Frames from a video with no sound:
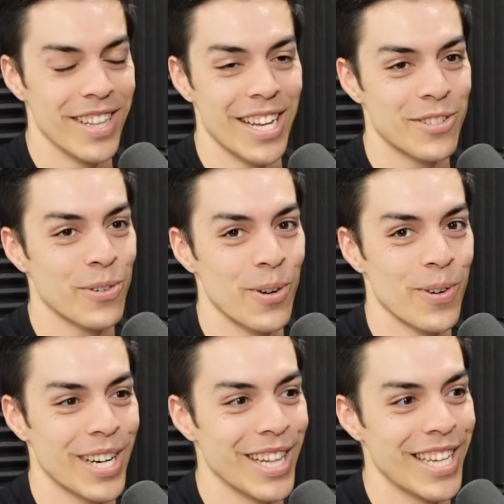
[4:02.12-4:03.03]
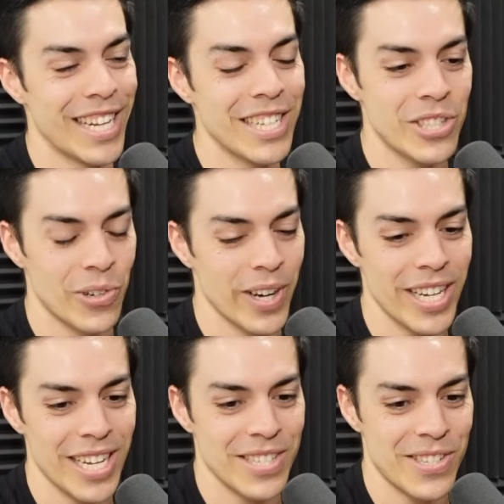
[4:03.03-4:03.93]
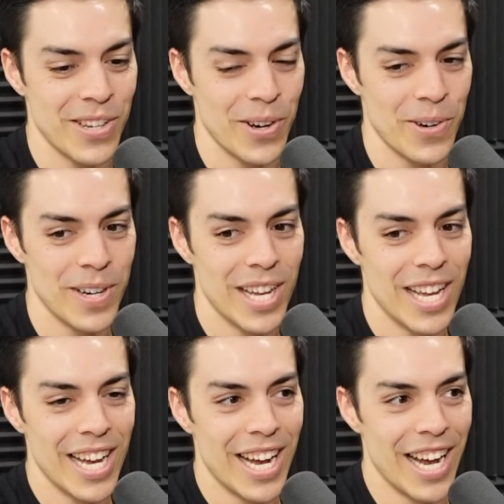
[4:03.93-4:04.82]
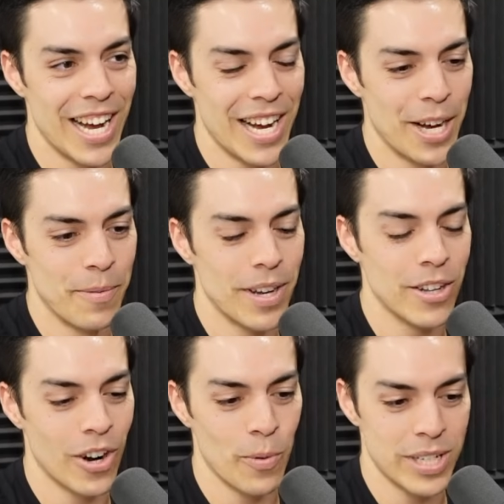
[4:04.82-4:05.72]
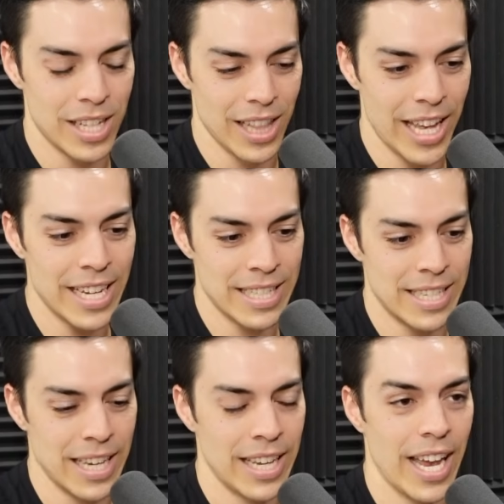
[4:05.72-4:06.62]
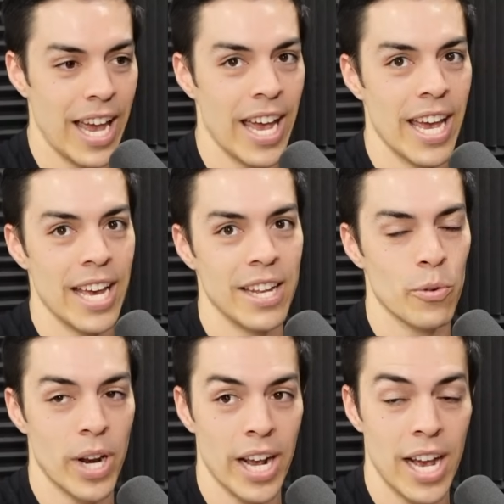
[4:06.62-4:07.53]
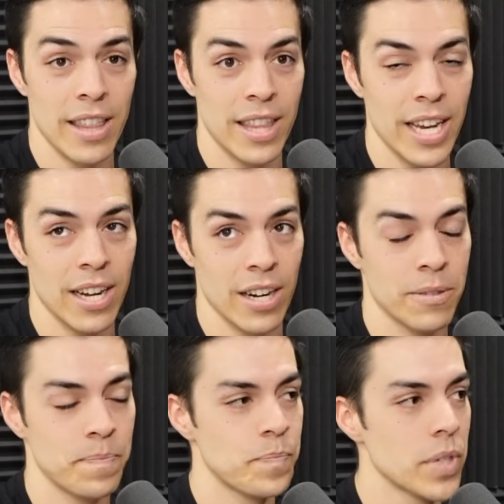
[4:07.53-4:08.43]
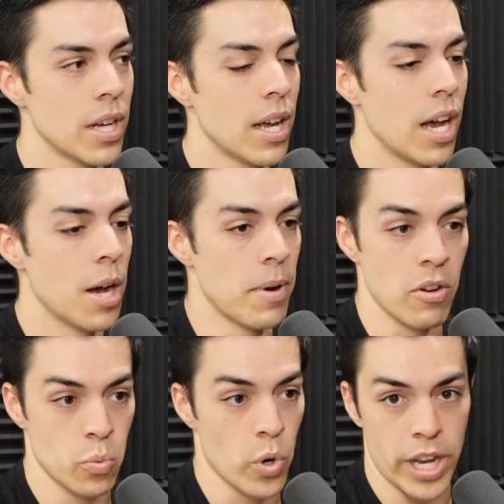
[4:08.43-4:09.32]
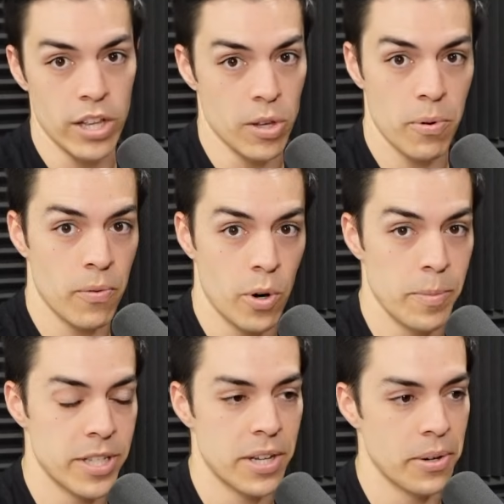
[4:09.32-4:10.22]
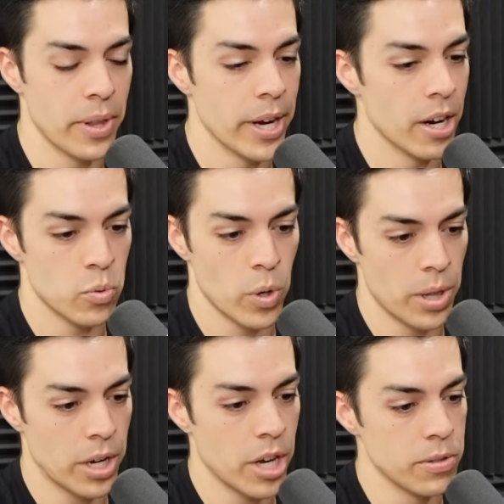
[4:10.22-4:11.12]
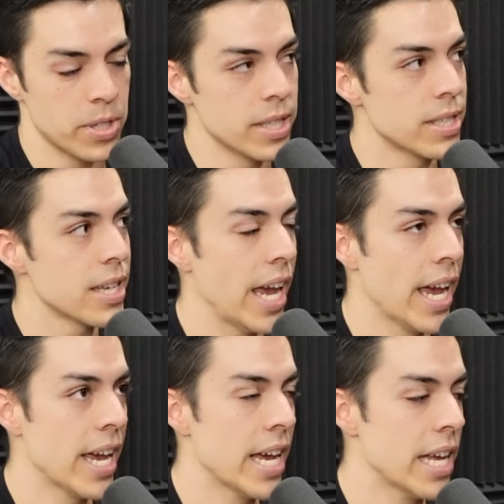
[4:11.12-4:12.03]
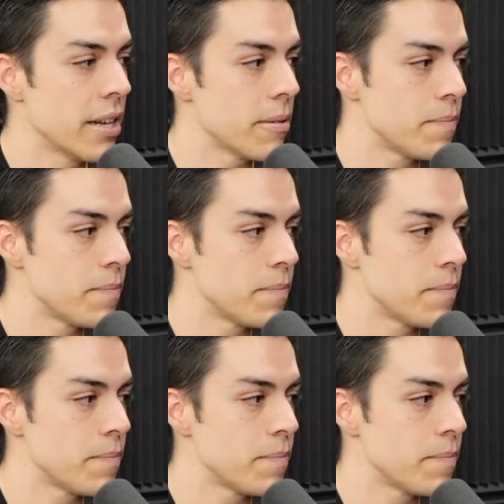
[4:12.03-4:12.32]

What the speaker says: that's where we're going to lead into it. And so, I went to Legacy, and when I got there, I was working in the performance center there as one of the coaches, and